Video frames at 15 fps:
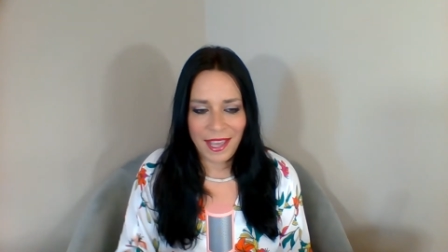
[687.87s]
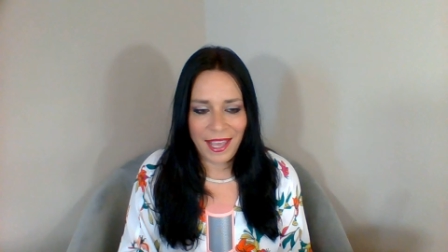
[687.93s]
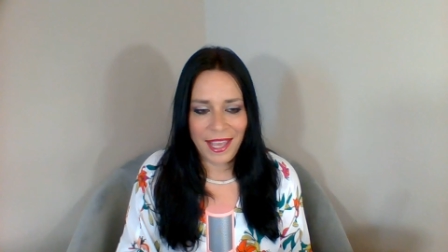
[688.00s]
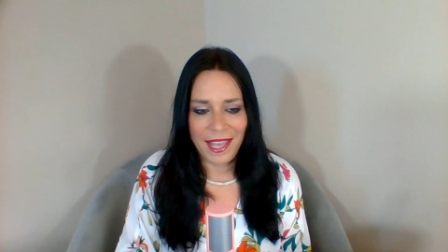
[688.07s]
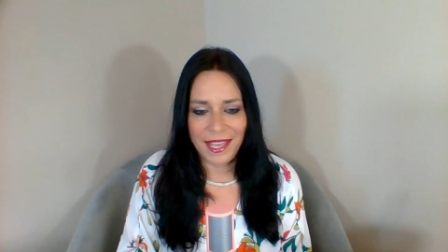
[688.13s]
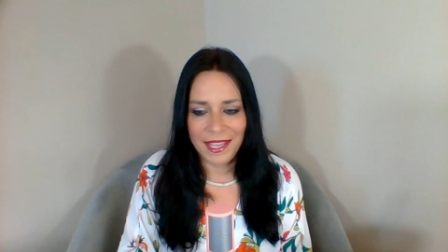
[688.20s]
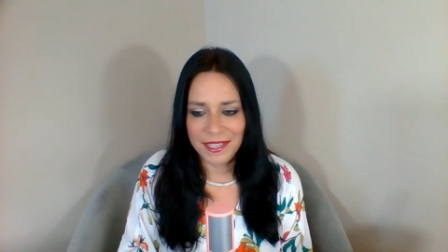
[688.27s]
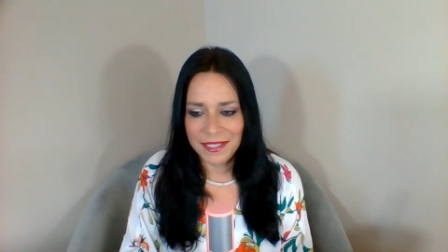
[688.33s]

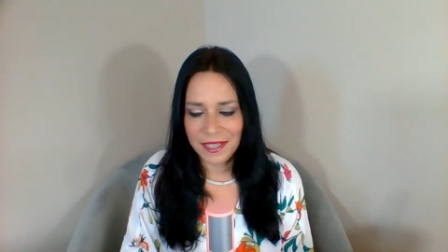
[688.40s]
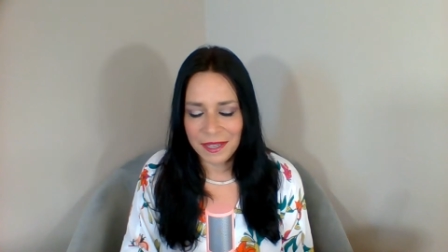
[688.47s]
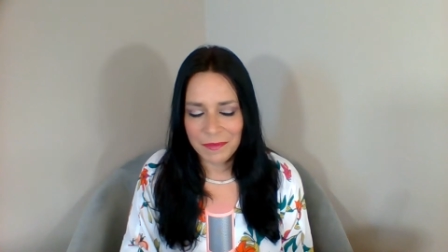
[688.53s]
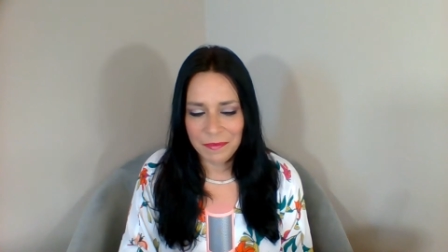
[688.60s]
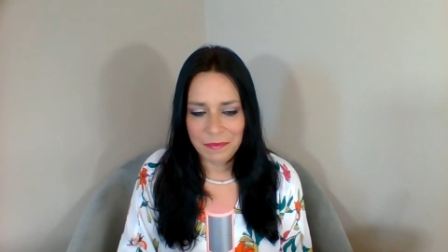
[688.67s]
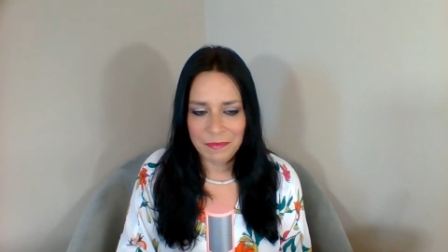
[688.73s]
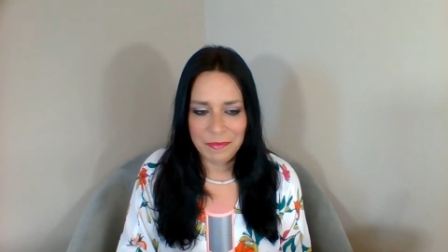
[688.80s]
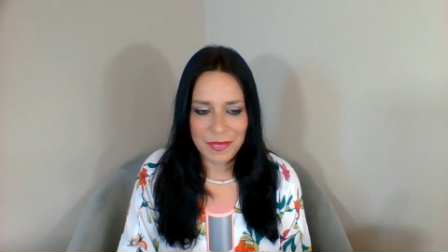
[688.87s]
And
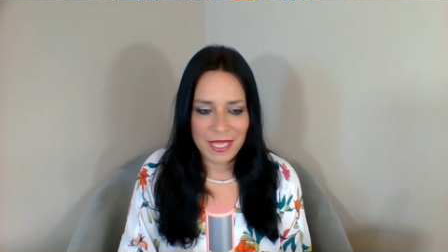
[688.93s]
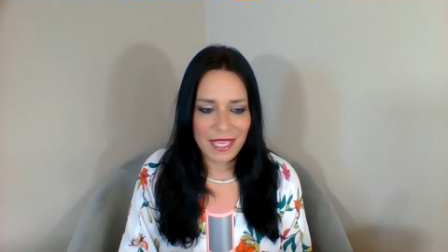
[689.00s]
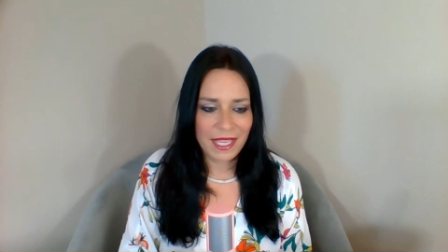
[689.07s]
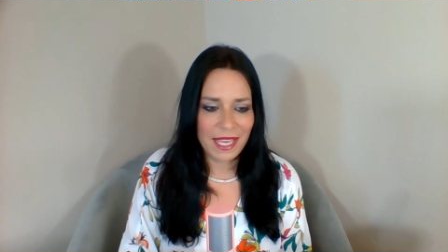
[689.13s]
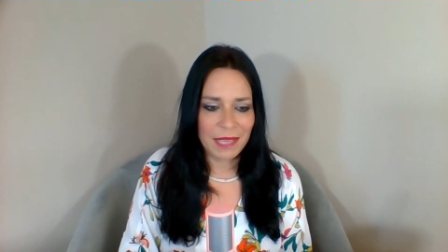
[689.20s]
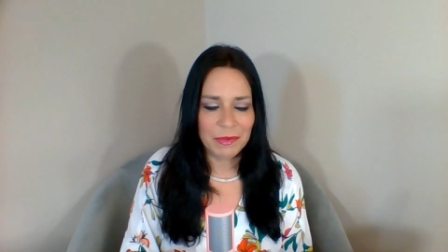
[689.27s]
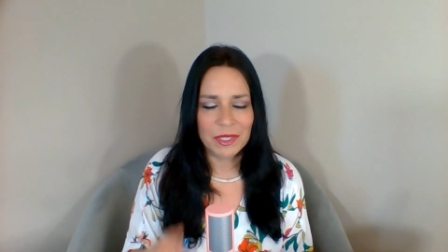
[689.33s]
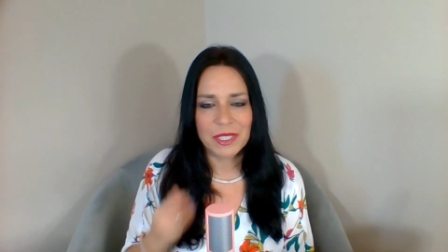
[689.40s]
being
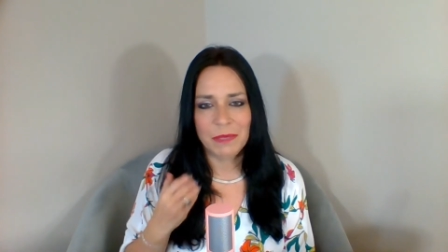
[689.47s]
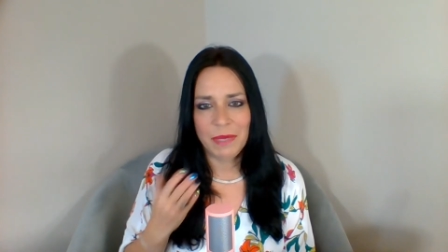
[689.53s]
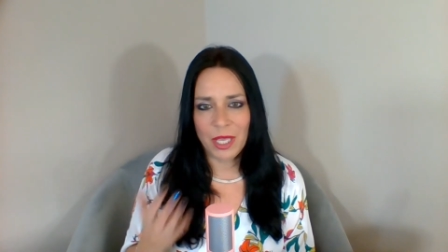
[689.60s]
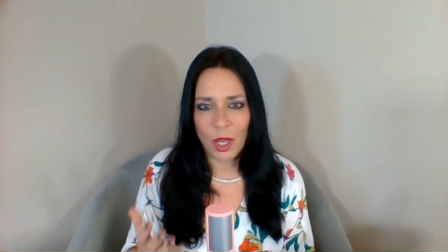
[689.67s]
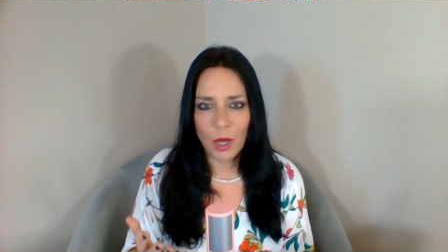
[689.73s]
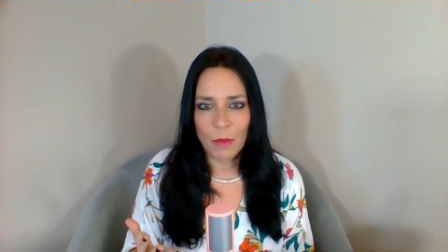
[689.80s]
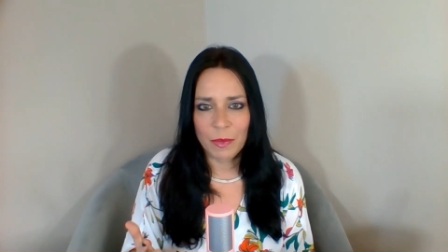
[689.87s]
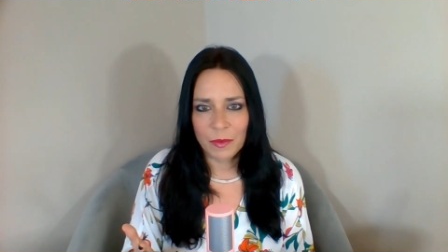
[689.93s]
able to be
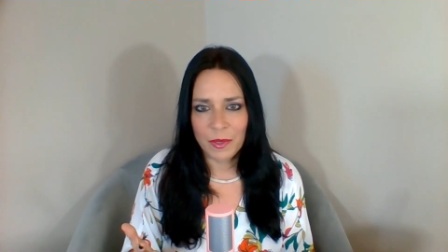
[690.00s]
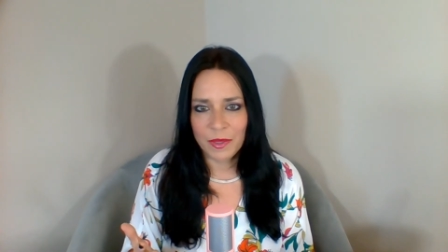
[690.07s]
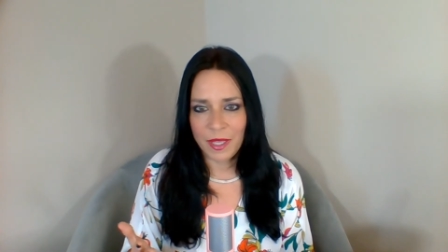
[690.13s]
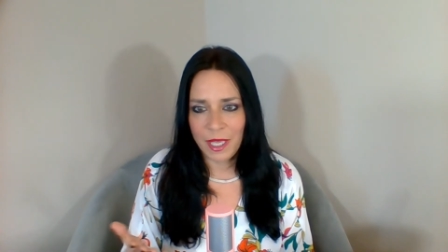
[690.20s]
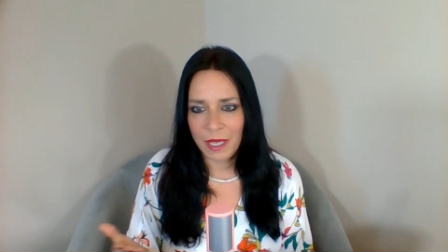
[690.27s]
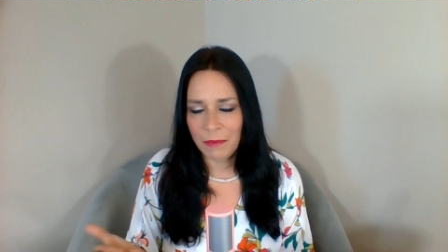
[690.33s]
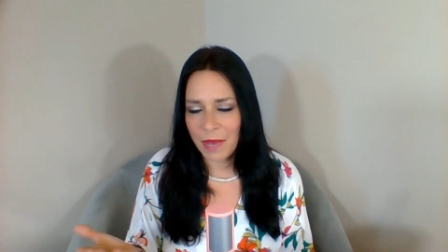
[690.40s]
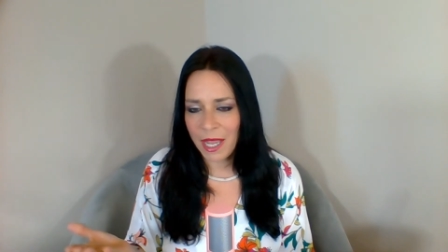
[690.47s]
open with
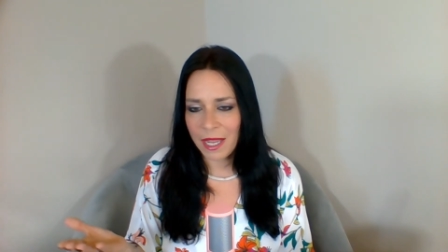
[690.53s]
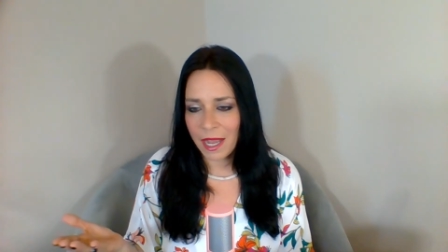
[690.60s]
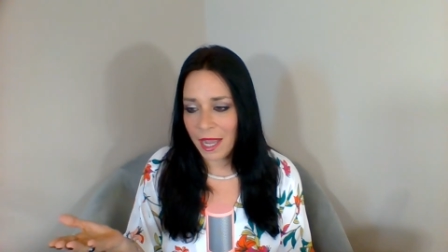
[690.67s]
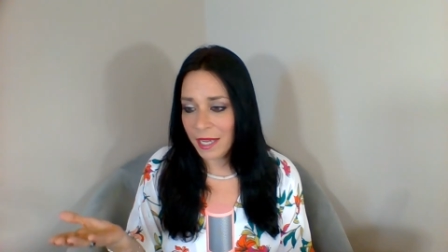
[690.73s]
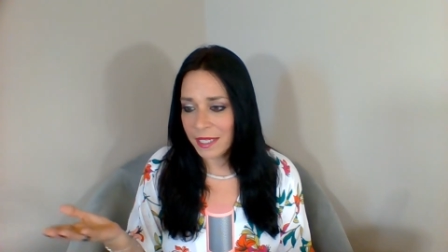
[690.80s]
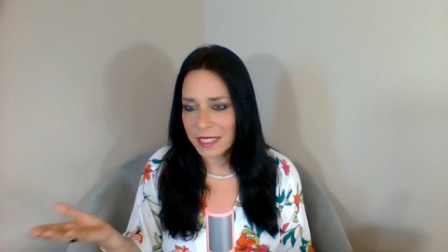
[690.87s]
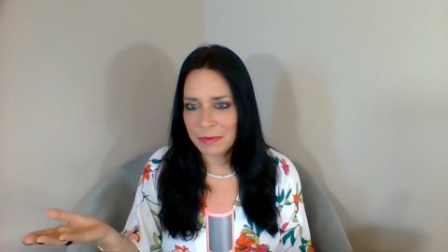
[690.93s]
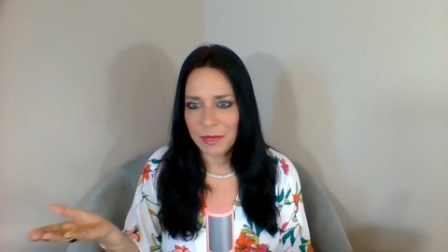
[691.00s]
him, I
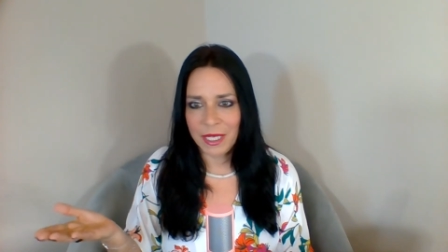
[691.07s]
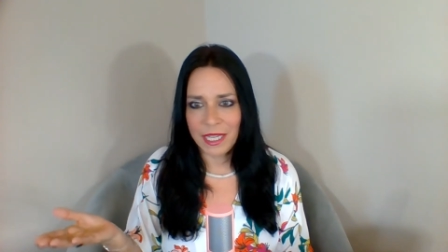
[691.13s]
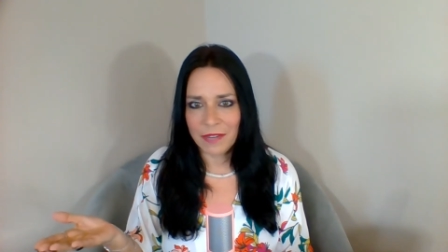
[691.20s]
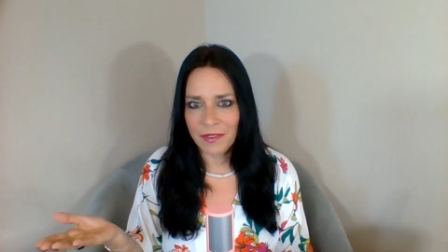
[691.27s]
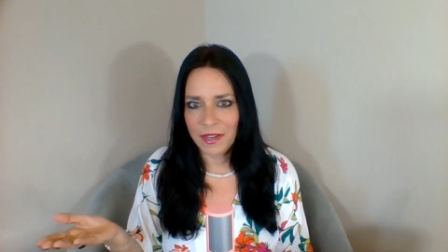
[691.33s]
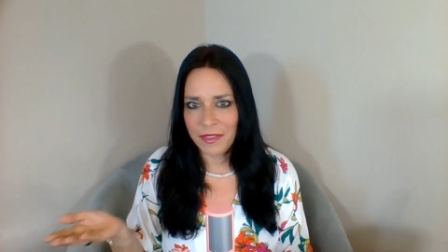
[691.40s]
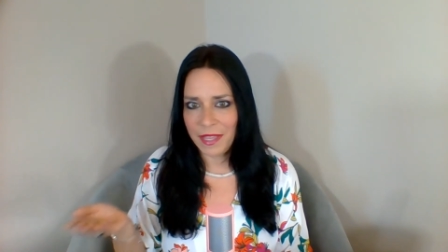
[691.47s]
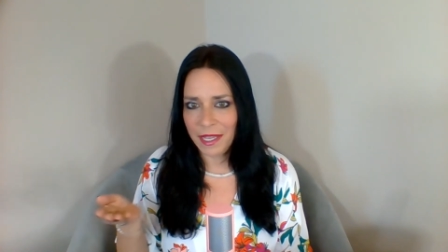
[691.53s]
explained
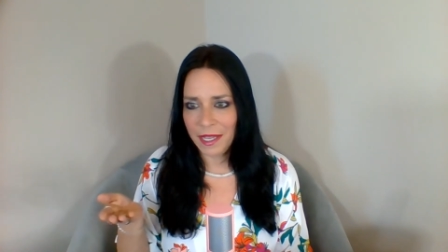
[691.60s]
everything.